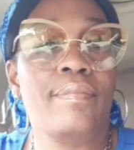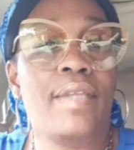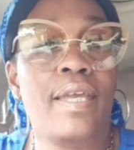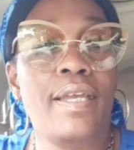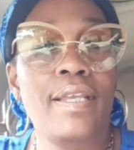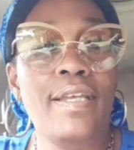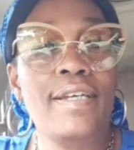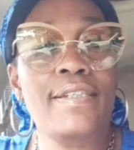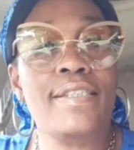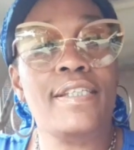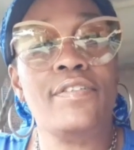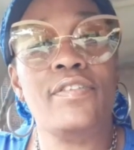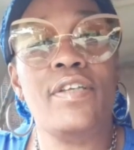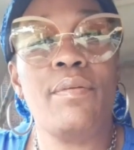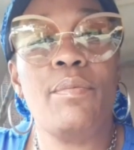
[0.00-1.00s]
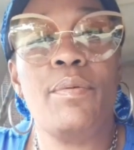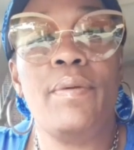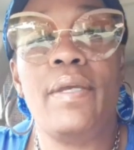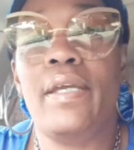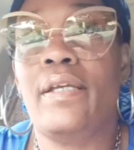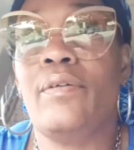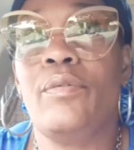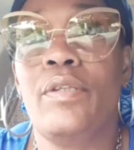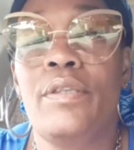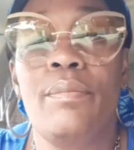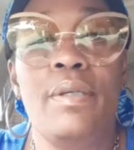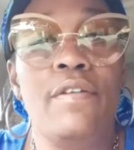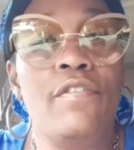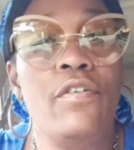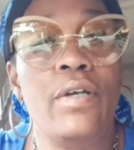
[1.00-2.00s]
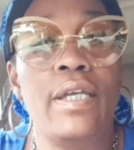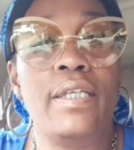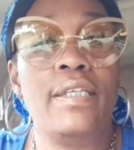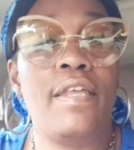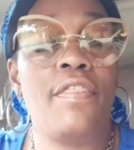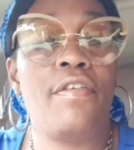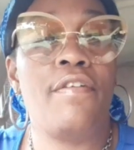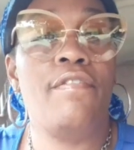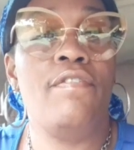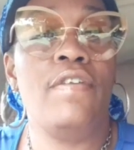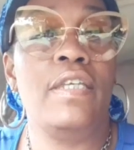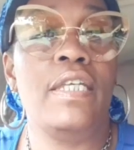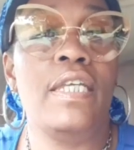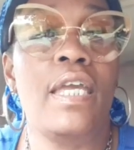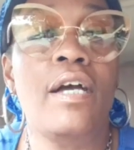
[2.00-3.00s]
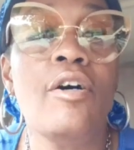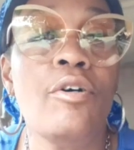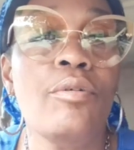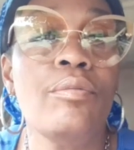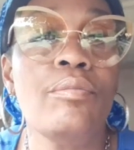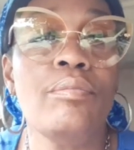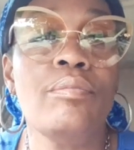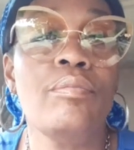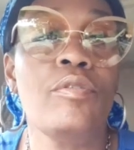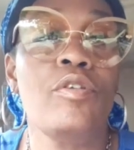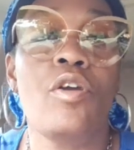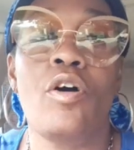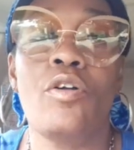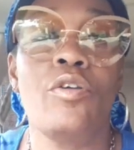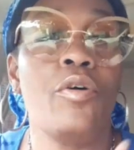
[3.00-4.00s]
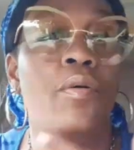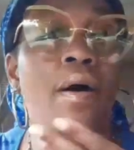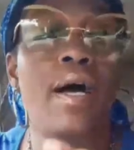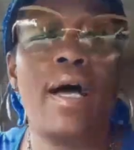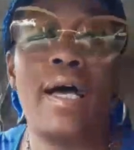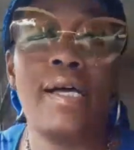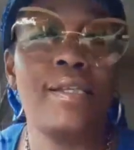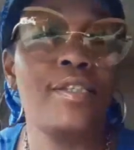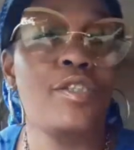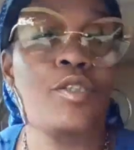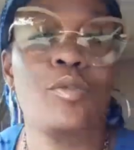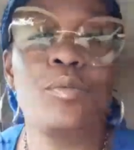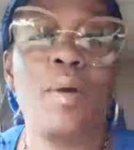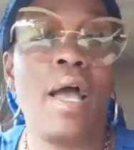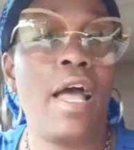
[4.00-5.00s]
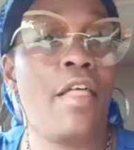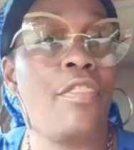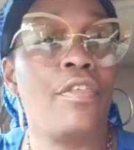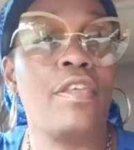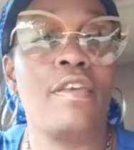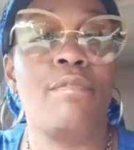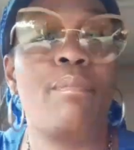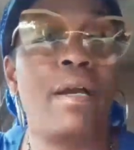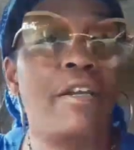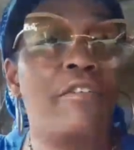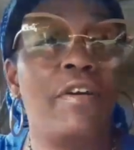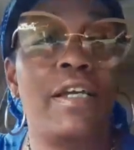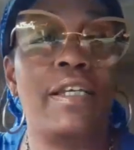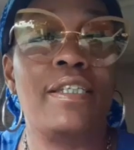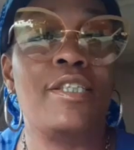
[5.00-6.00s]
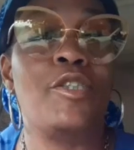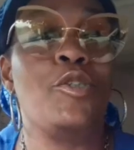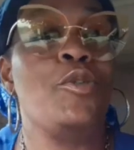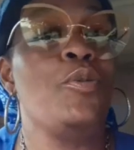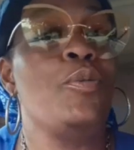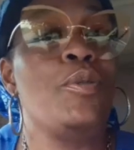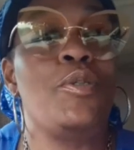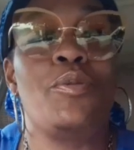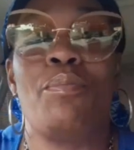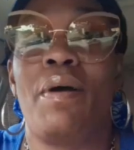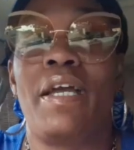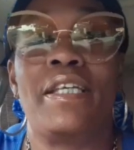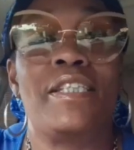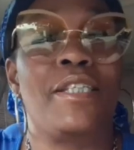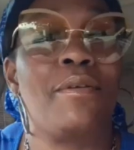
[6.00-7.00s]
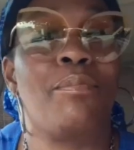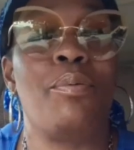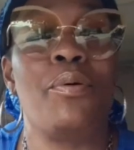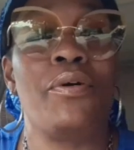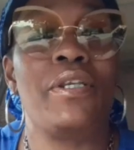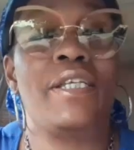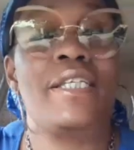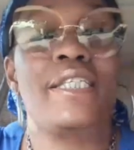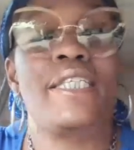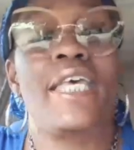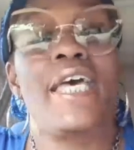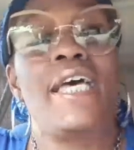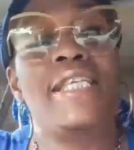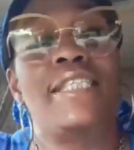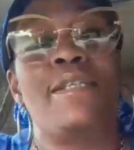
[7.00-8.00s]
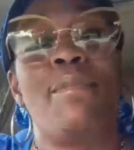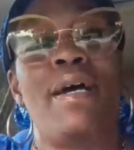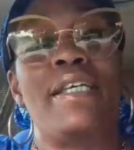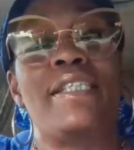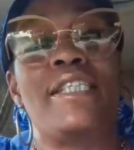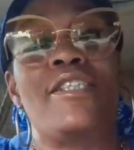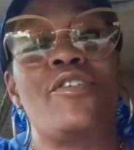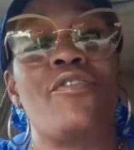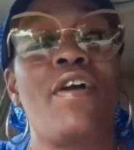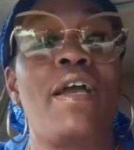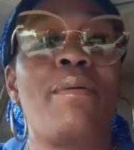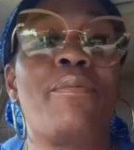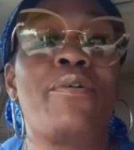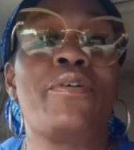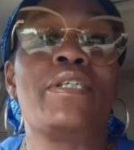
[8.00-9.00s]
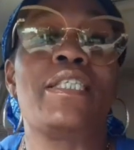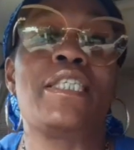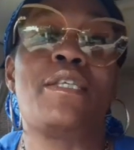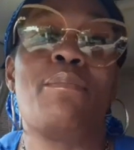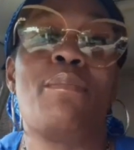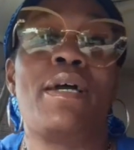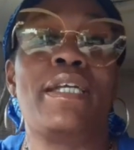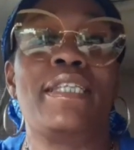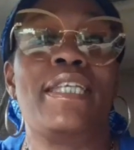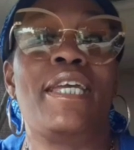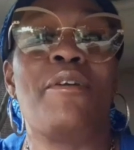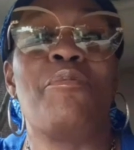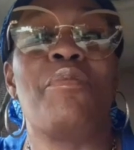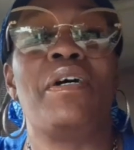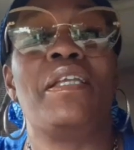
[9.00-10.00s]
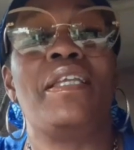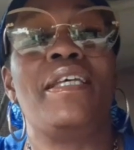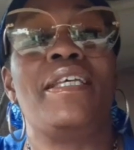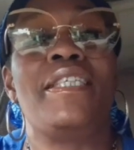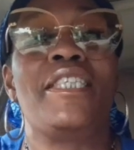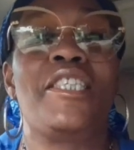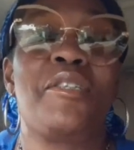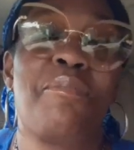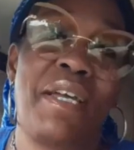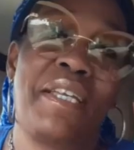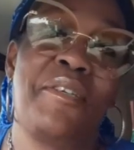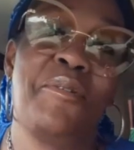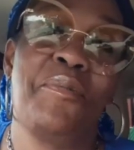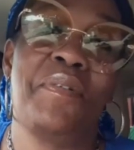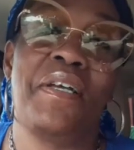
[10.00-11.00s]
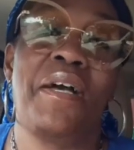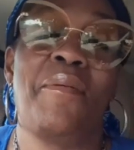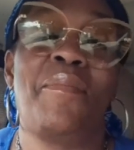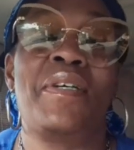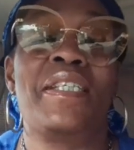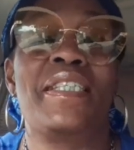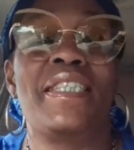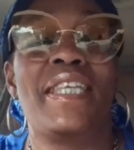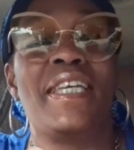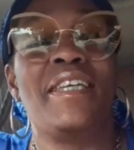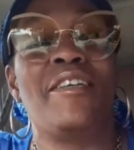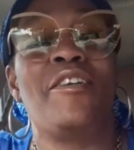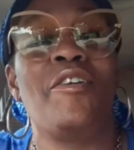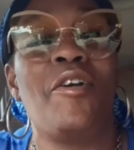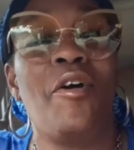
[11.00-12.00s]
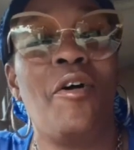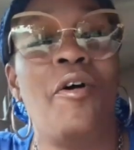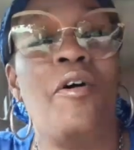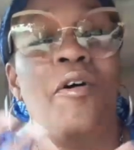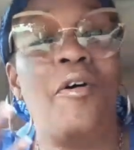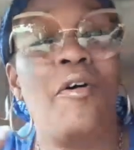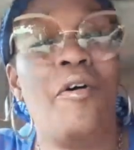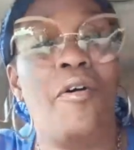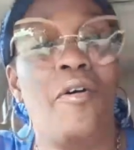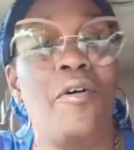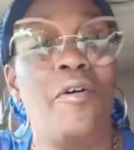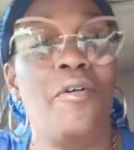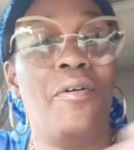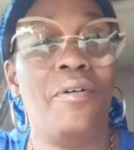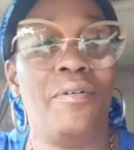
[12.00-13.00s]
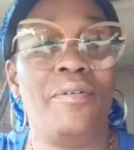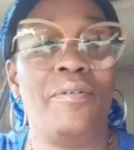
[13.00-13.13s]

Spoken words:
Hey loves, thanks for coming back with me for another video. Y'all know how I do. I give my gratitude to my supporters, to my subscribers, to my day oneers, to my newcomers. Thank y'all all.